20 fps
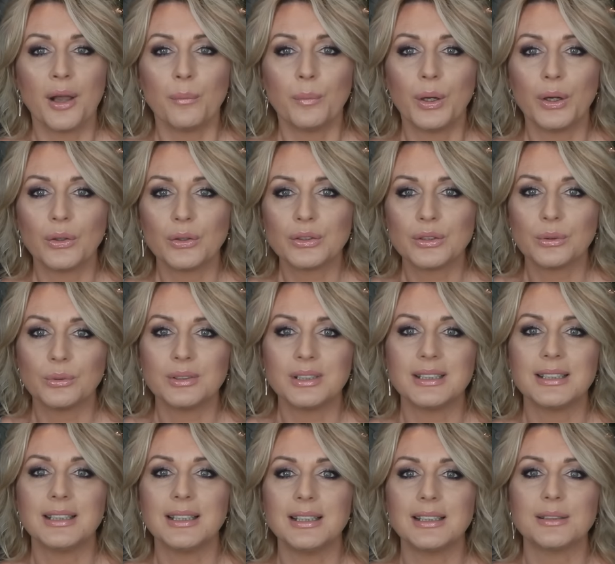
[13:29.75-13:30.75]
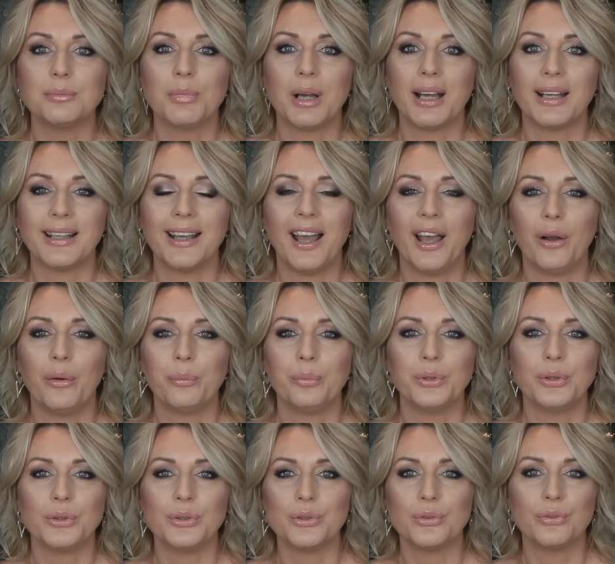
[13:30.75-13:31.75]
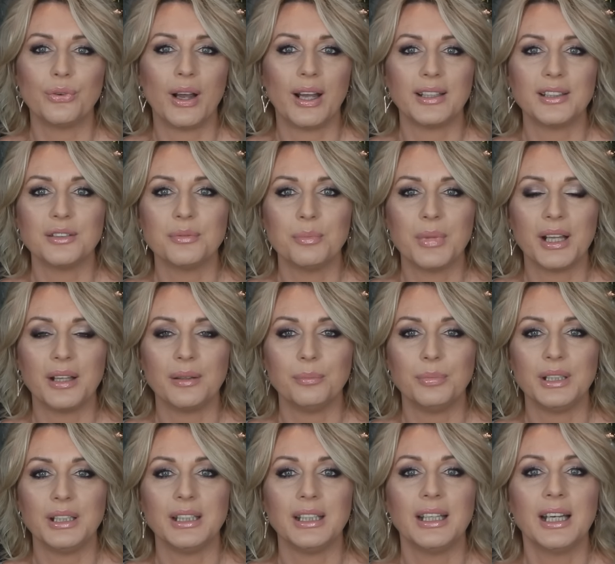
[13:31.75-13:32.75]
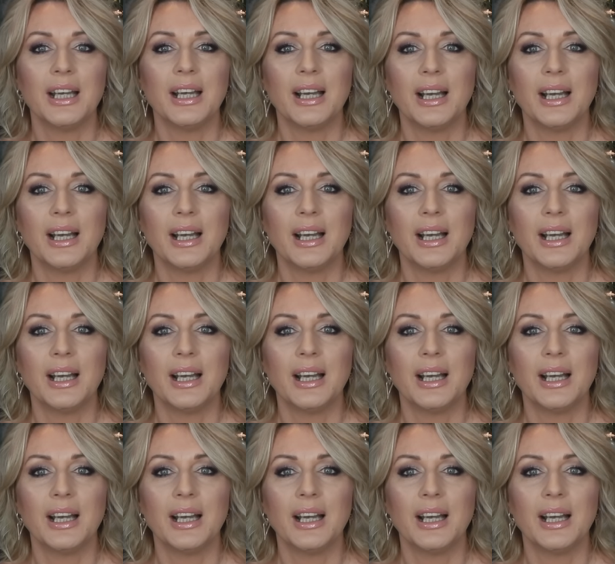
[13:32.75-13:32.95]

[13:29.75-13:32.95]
But also this list might help you to find maybe